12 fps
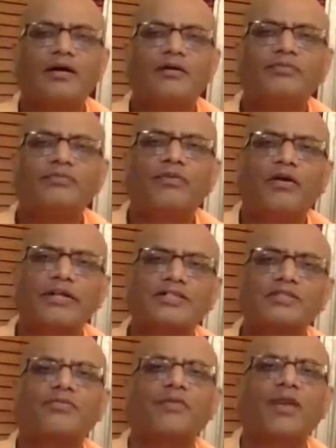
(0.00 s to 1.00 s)

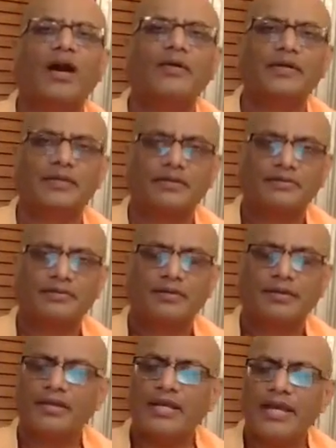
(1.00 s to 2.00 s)
forest flower,
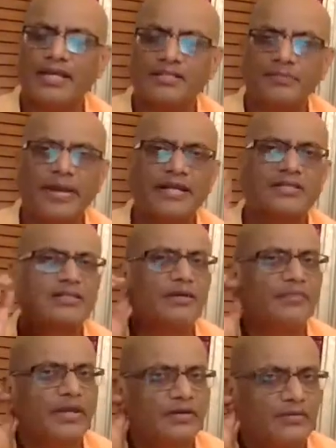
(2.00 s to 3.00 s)
he has made
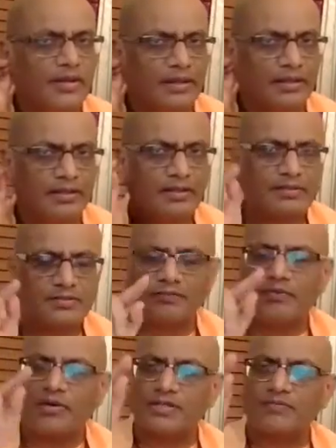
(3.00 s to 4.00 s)
some earring. Some
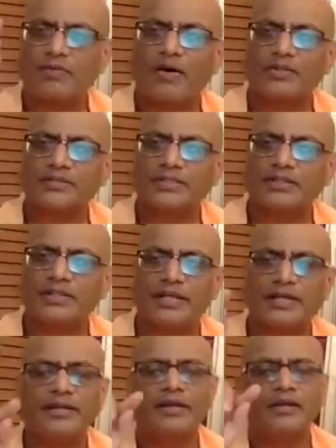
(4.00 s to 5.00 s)
forest flowers are
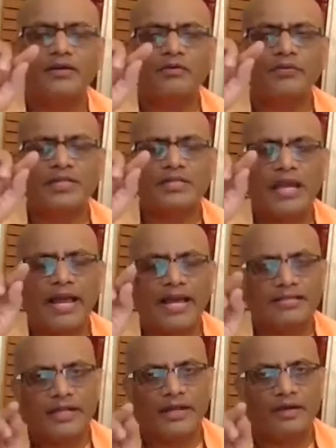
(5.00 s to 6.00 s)
there, which
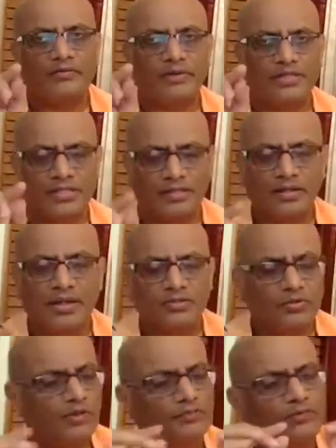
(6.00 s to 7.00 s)
has a curvature.
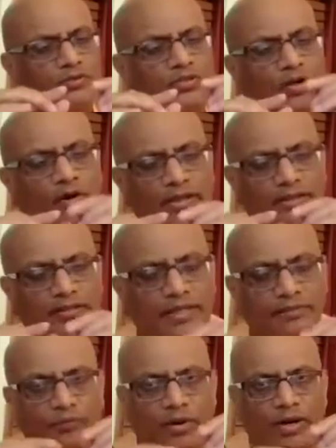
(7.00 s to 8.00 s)
So if you join
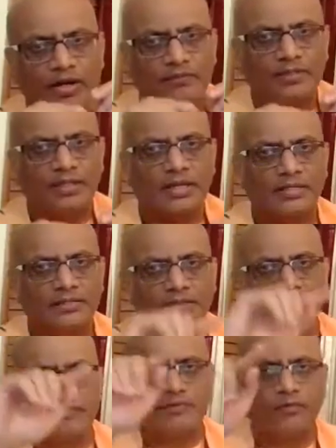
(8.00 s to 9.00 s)
them one after the other,
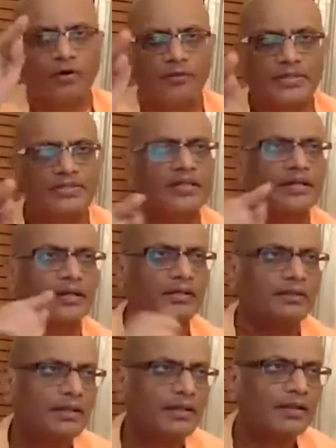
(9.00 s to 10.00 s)
they will form a
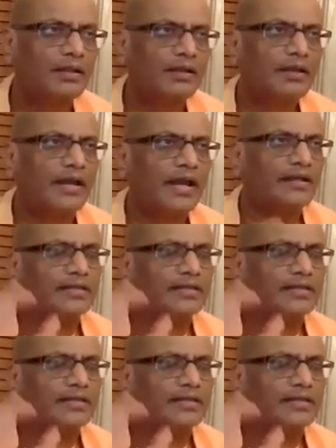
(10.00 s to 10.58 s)
circle. And